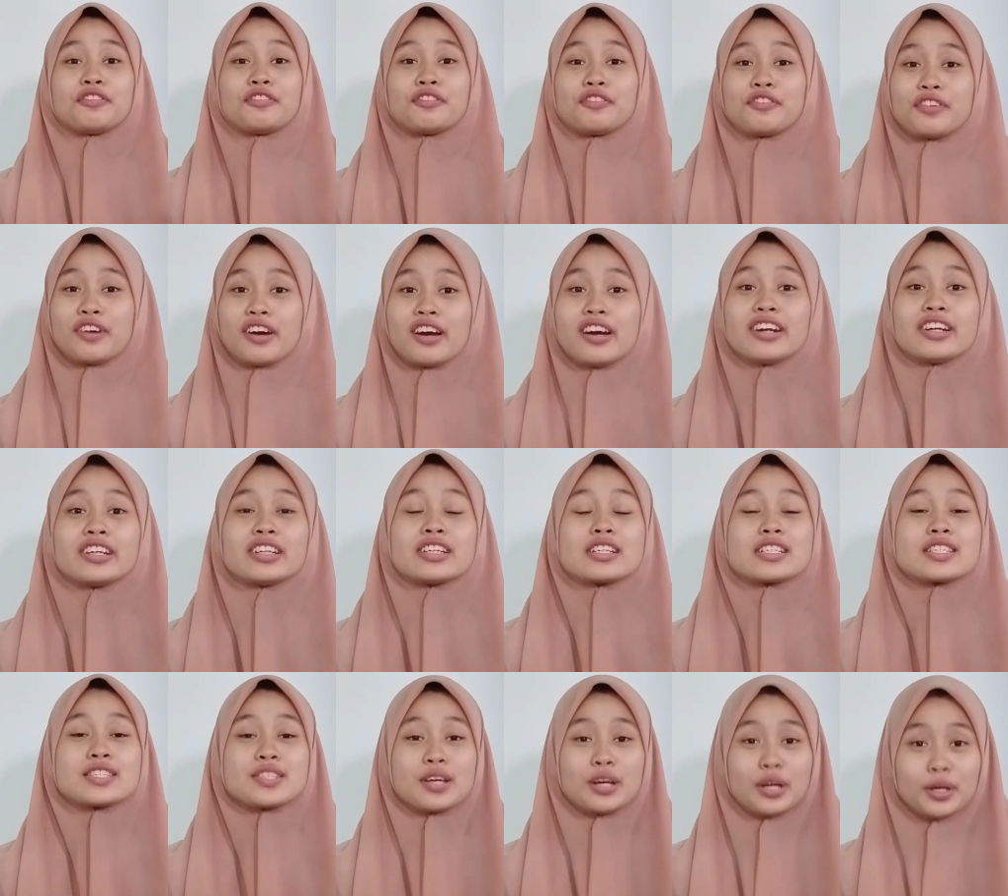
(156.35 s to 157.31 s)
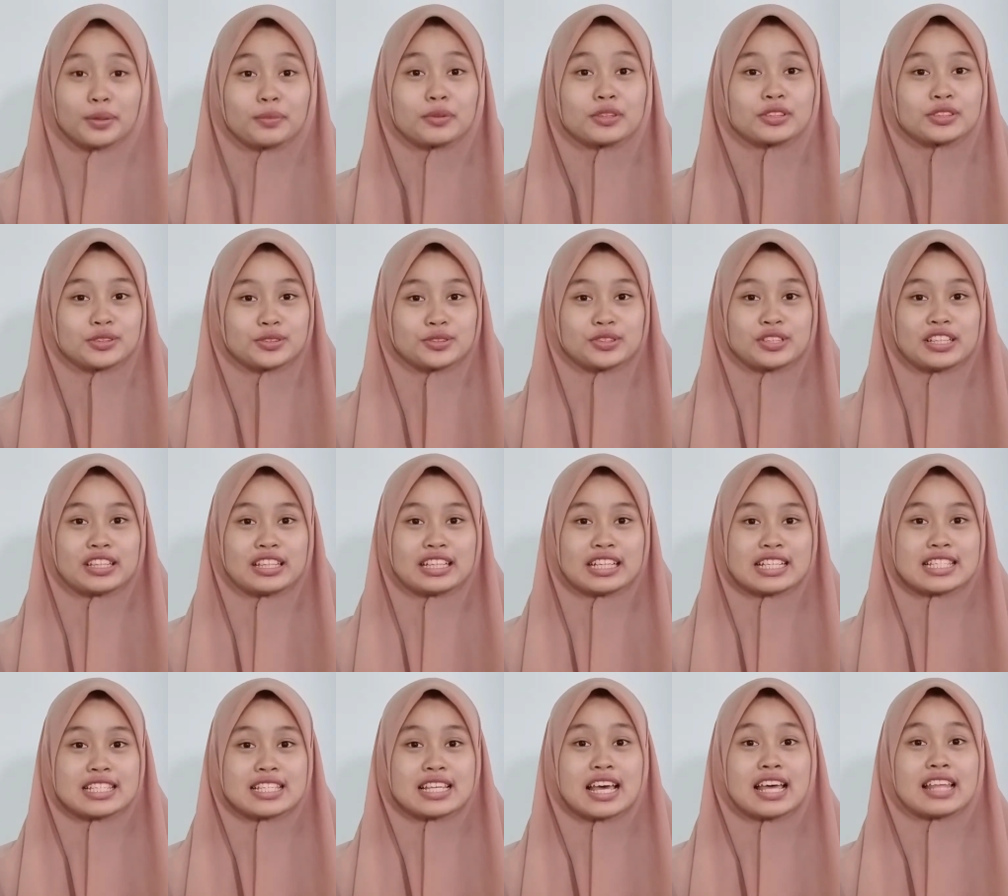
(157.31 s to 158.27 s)
various
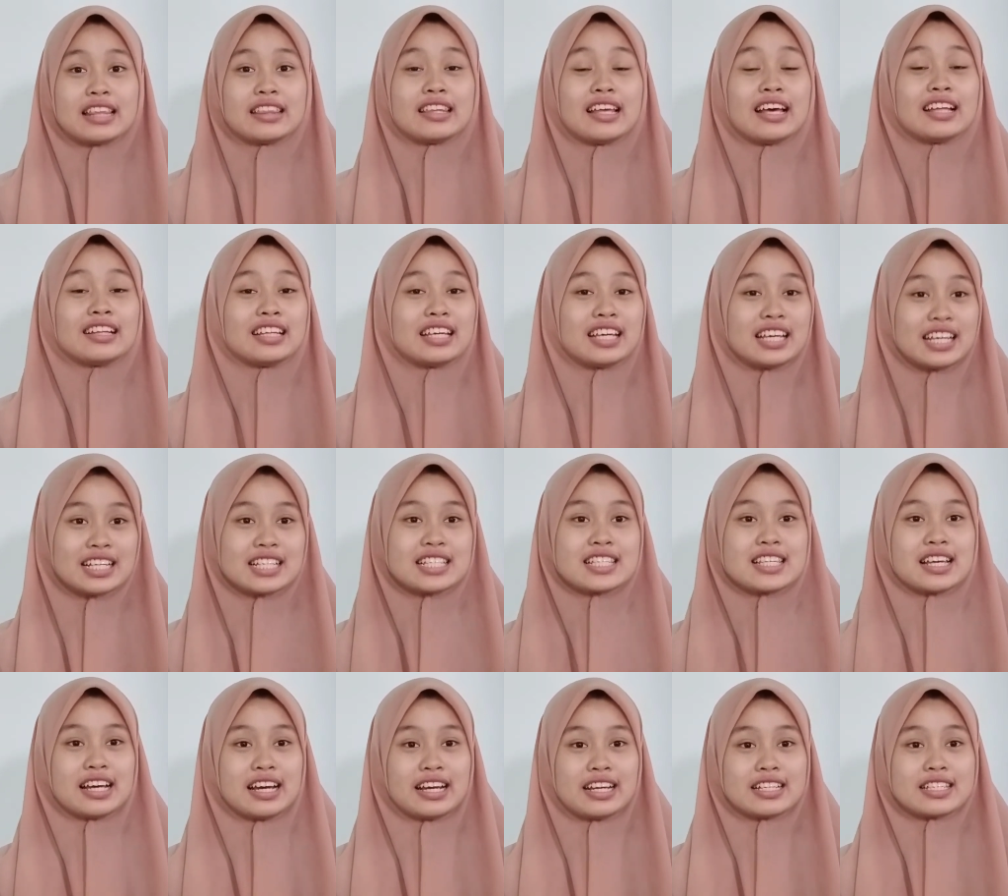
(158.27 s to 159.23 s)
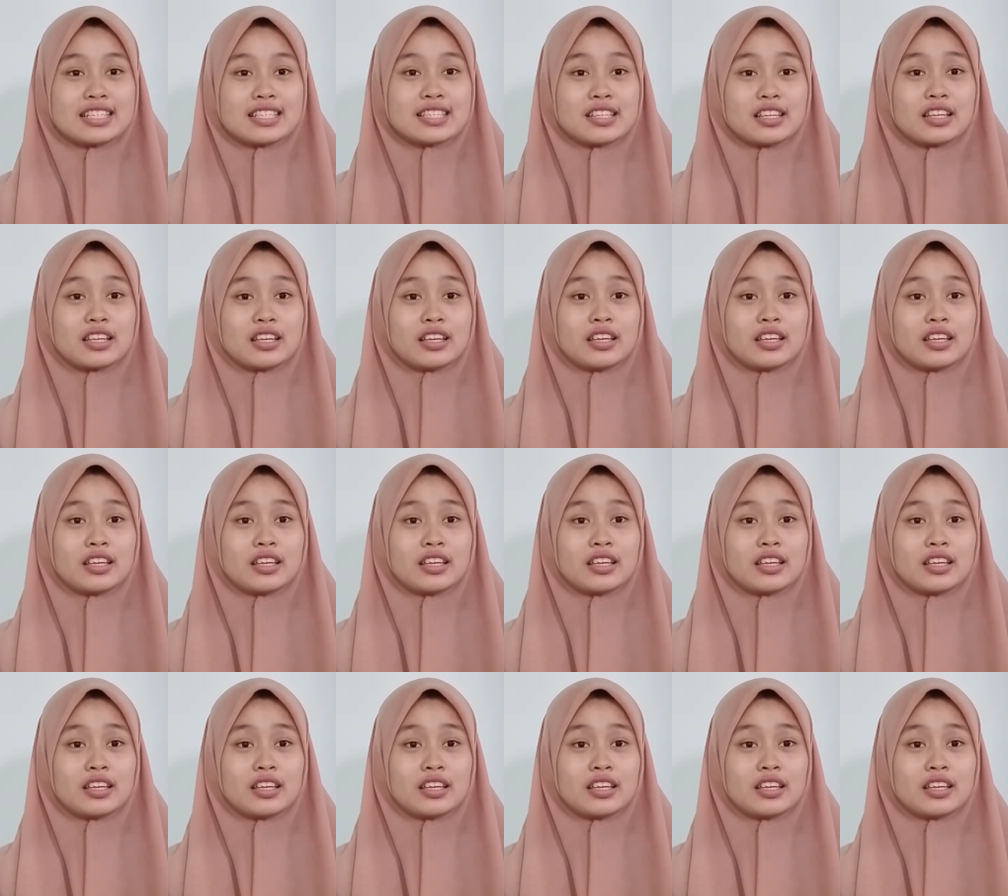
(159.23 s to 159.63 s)
opportunities that exist.